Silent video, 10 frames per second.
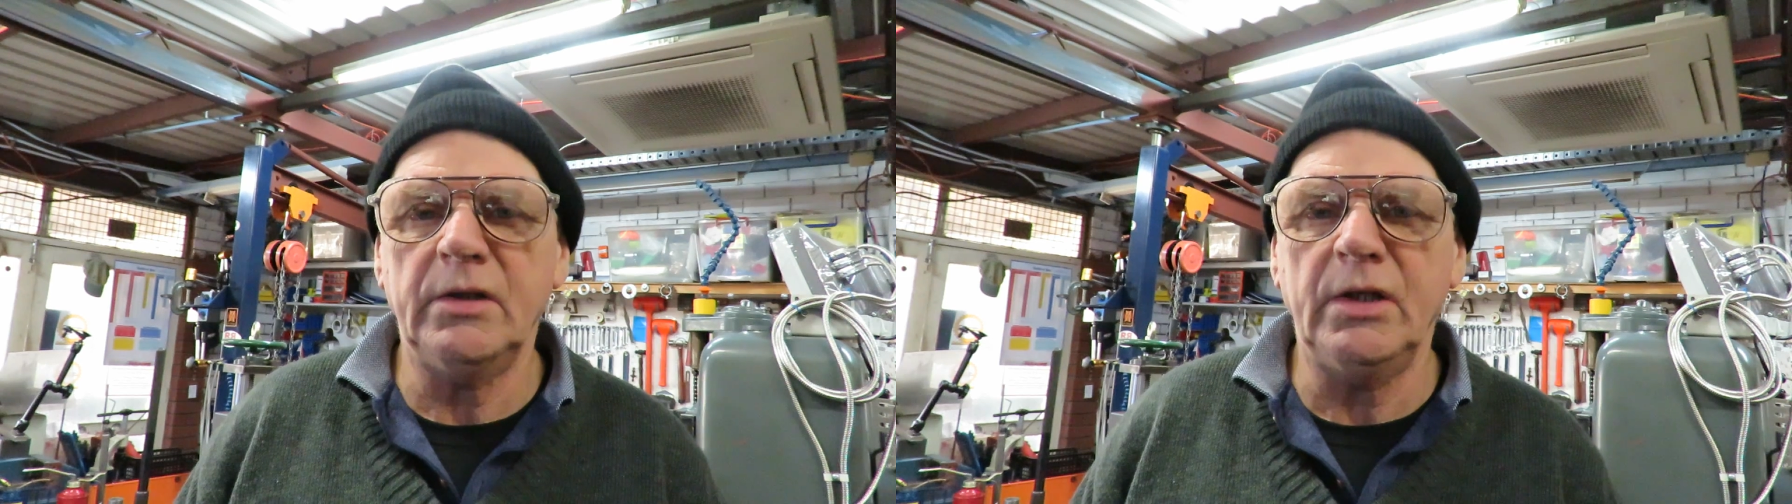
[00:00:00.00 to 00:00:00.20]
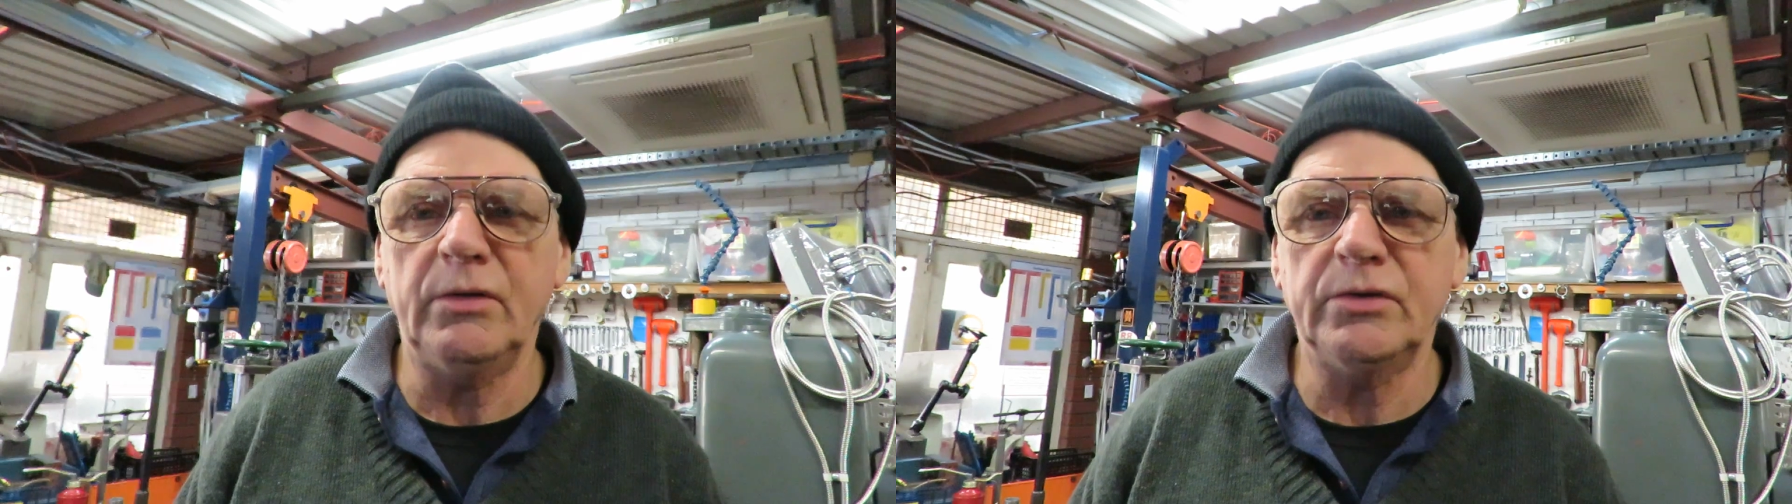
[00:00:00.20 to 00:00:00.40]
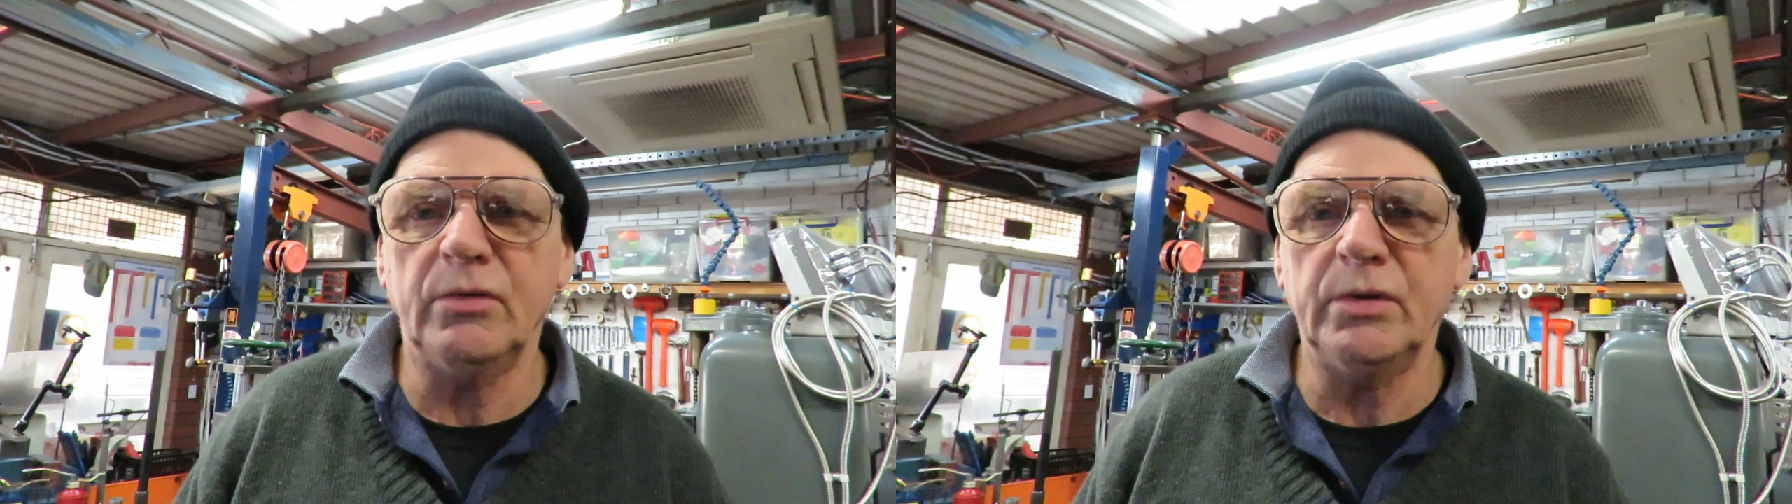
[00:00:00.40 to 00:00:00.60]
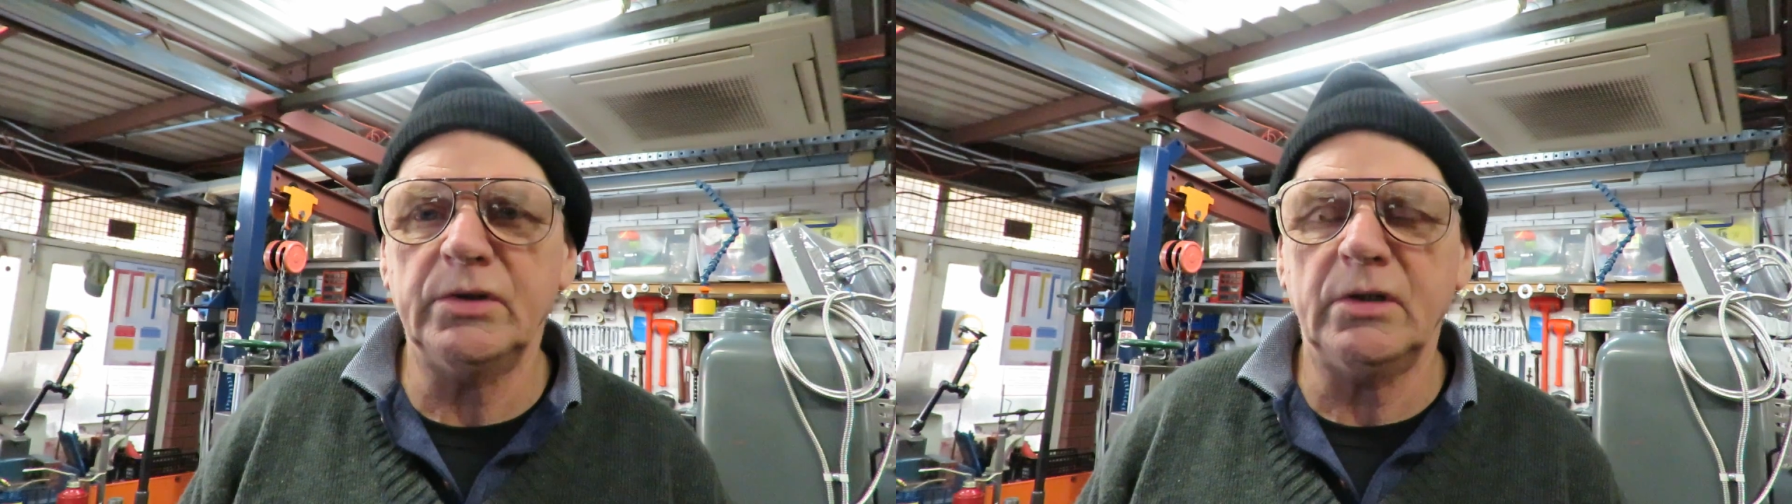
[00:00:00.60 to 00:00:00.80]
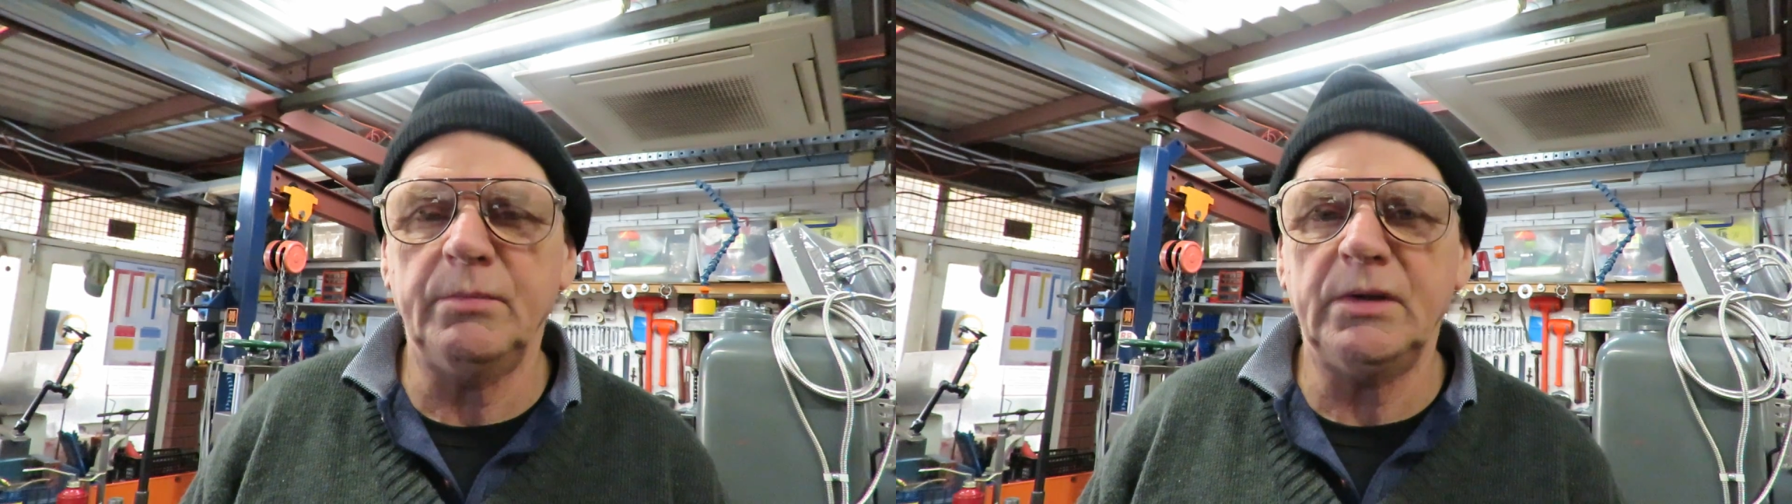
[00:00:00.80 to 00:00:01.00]
I know it's
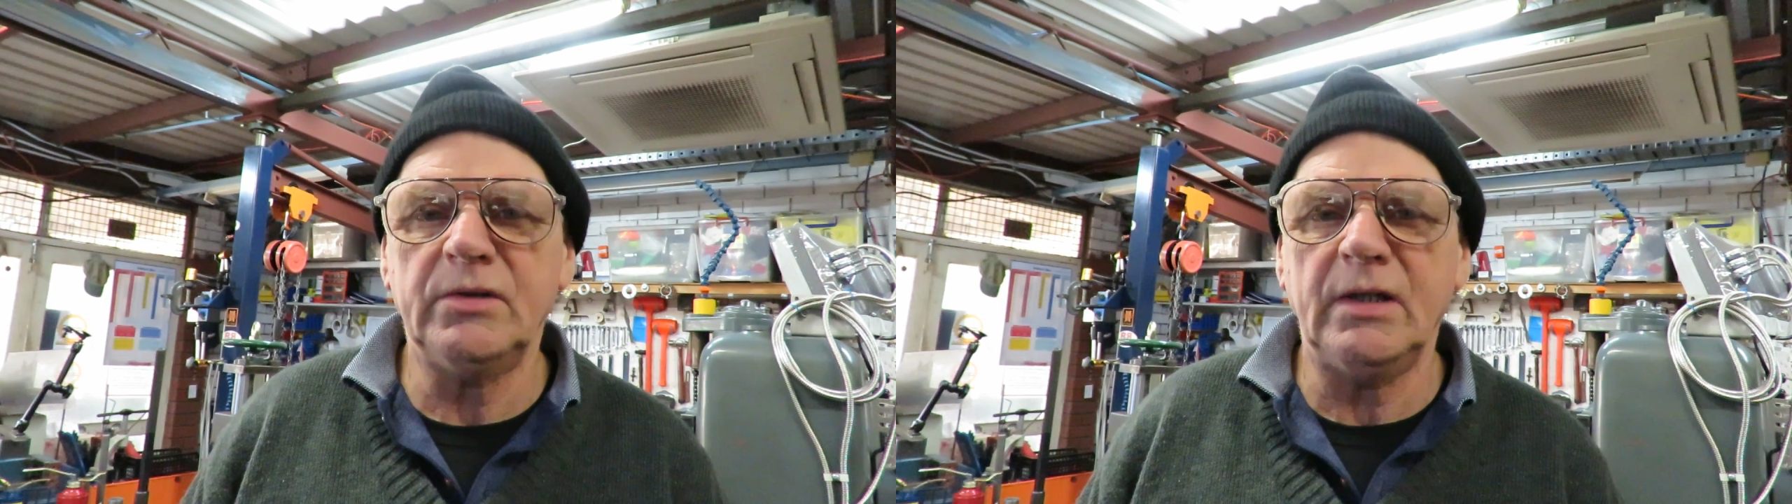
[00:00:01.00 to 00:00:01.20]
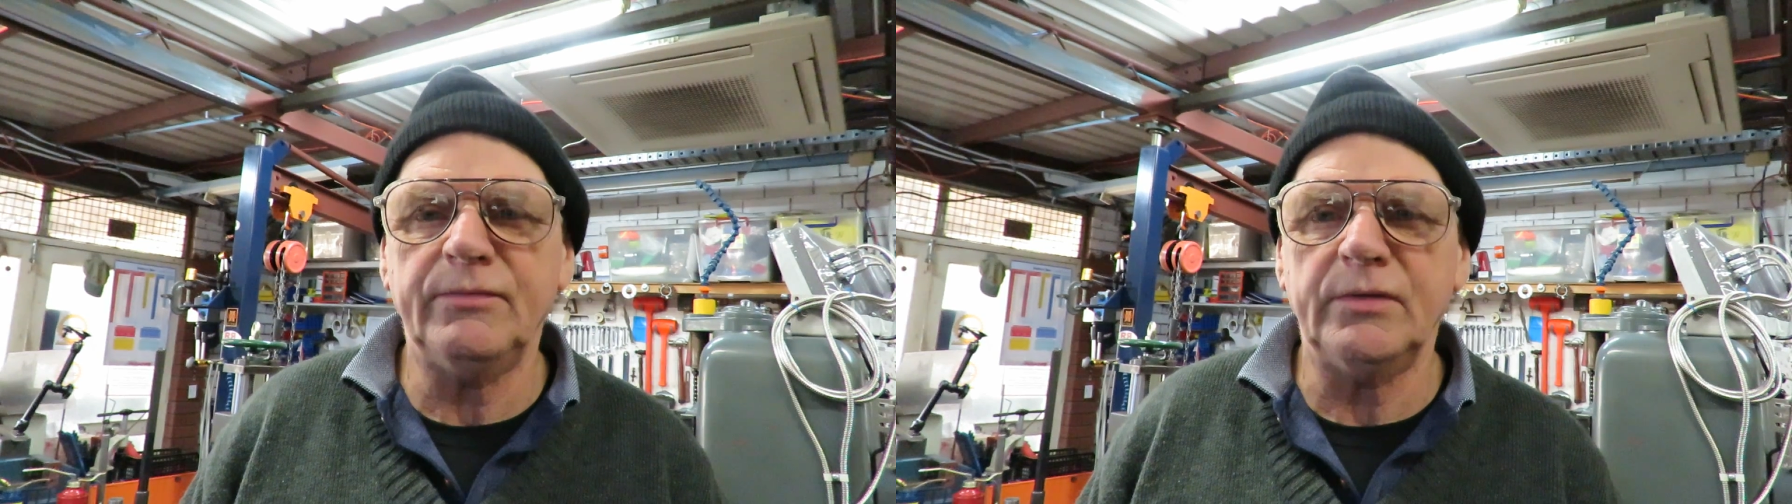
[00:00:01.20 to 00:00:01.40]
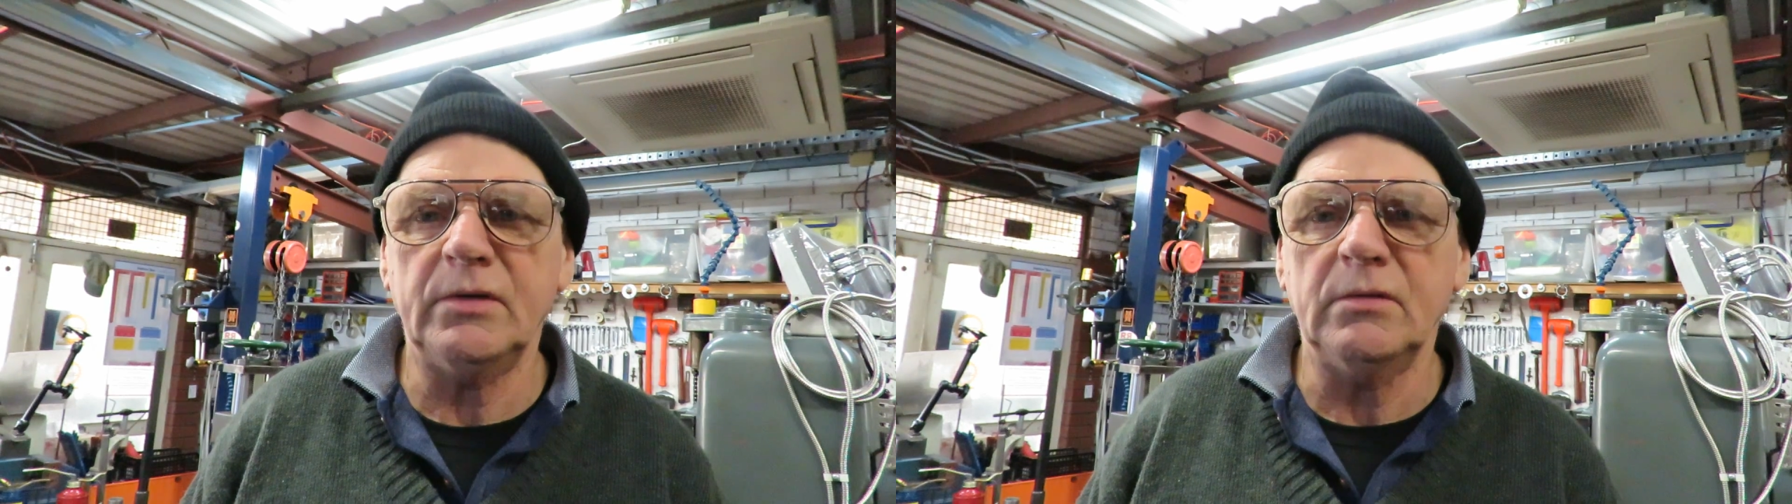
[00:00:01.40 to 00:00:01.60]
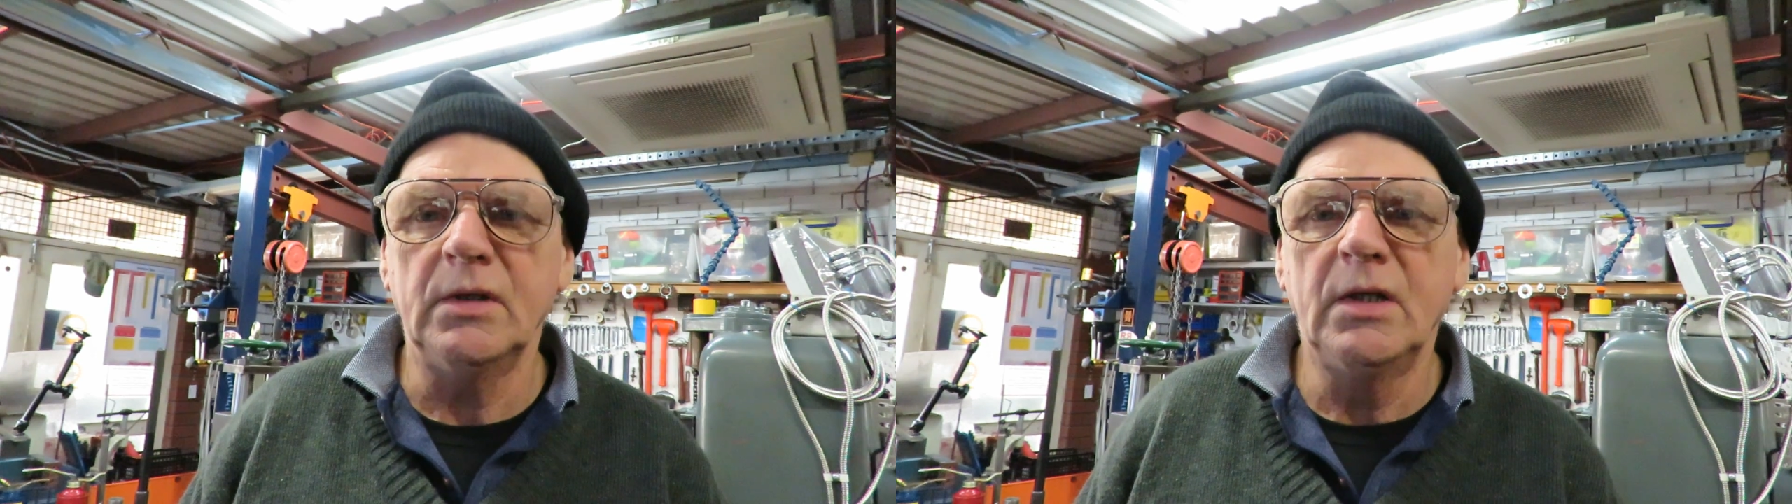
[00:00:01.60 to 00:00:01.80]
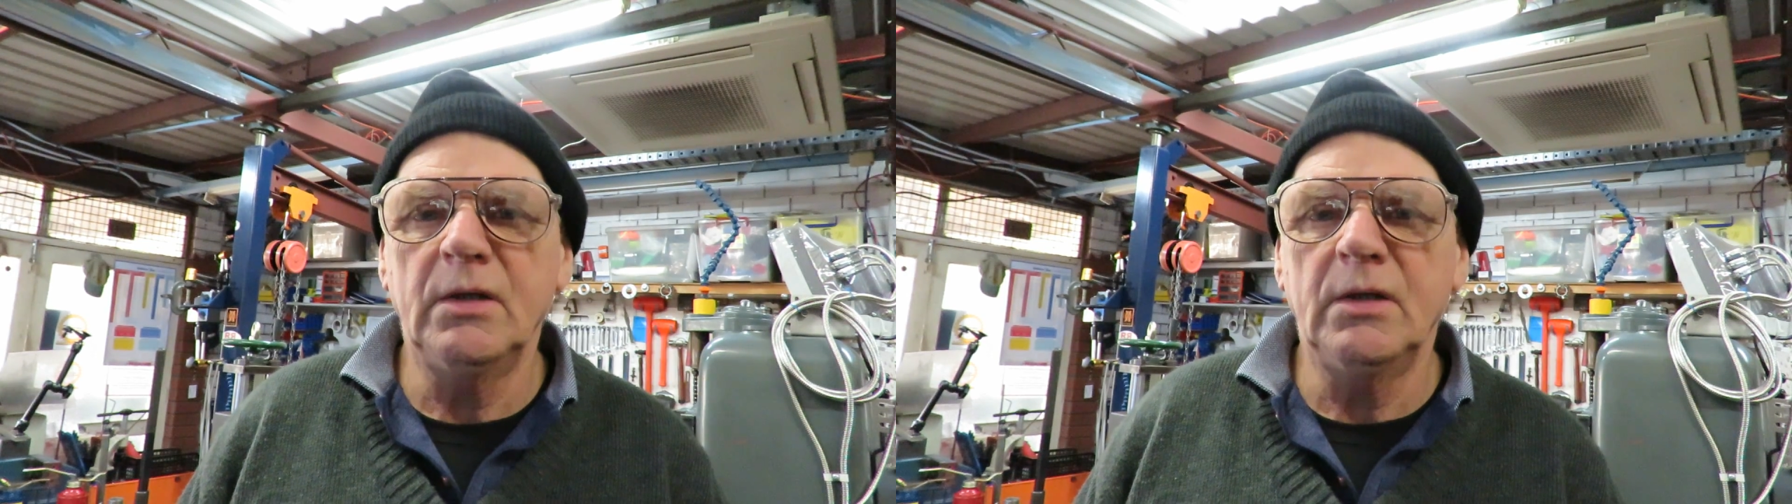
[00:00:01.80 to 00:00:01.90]
always going to be tough, and